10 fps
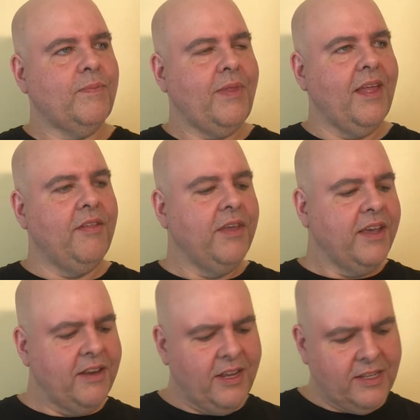I think
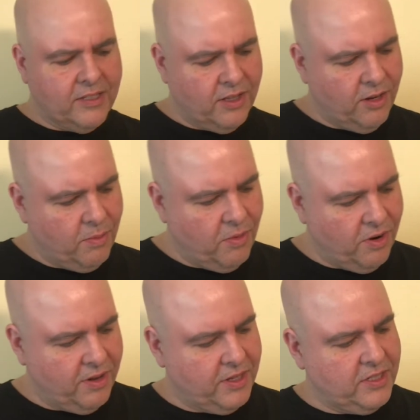it needs a little
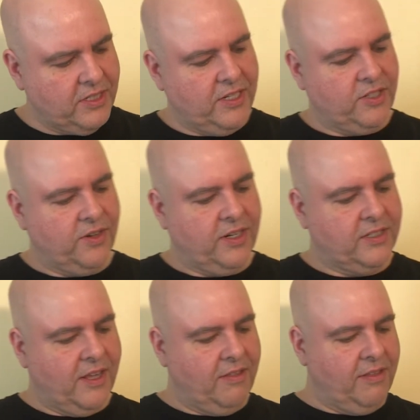more of the
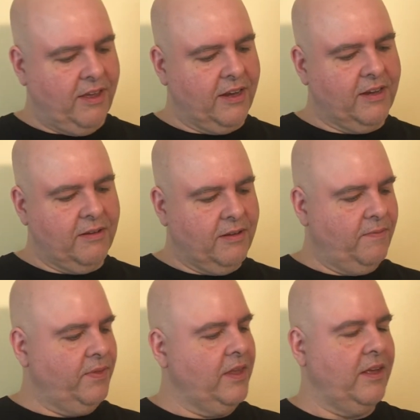citrus, I think,
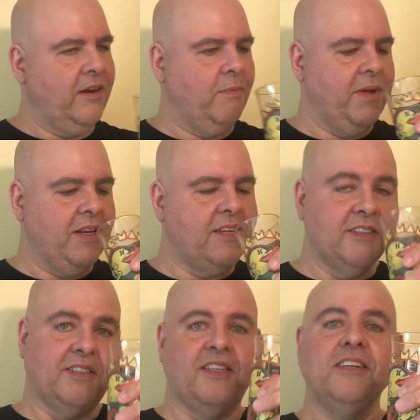you know, but it
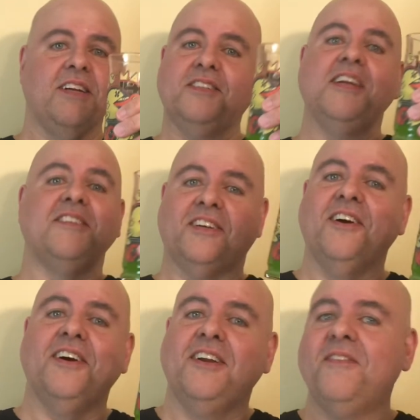does taste
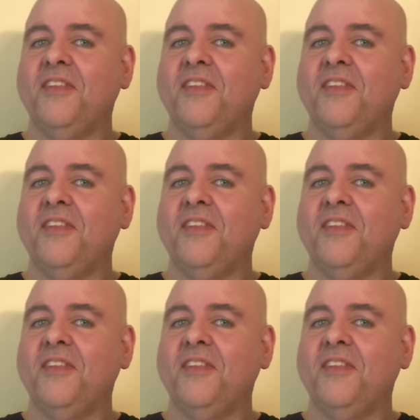good.